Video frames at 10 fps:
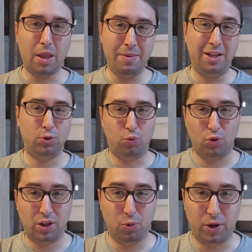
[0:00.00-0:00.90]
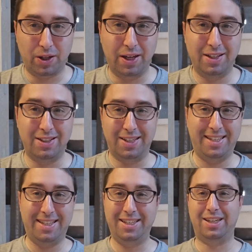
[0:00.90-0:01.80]
I don't really wear glasses. I
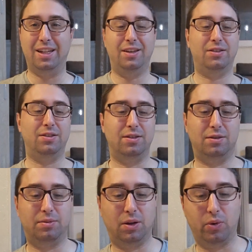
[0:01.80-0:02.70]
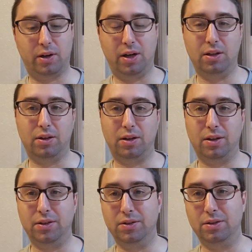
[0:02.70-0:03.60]
need glasses. I wear contact
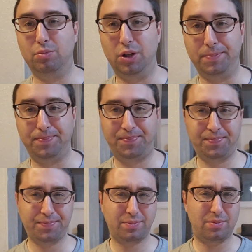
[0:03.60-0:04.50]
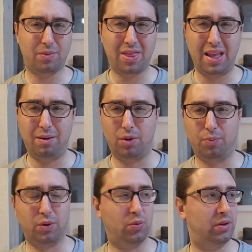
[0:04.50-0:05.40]
lenses, but I'm
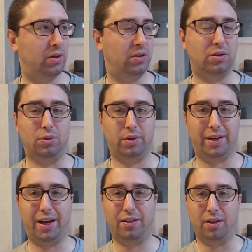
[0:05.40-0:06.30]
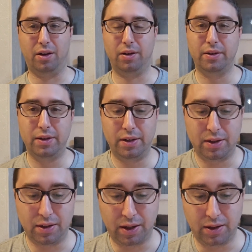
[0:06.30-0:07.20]
hoping one day soon to get the
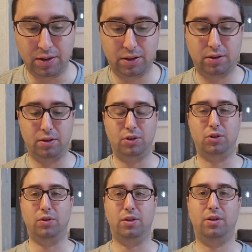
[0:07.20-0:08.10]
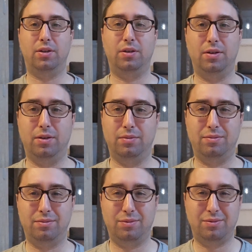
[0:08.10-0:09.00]
LASIK surgery. Um,
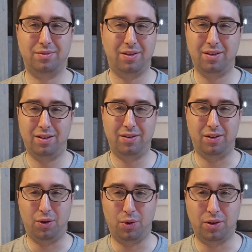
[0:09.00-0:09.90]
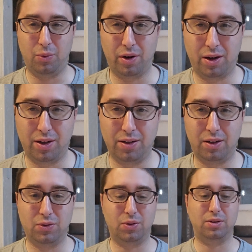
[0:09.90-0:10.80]
it's annoying to wear
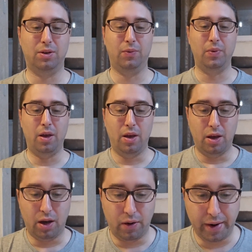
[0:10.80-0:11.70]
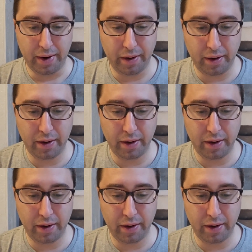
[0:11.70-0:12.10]
contacts also. All right,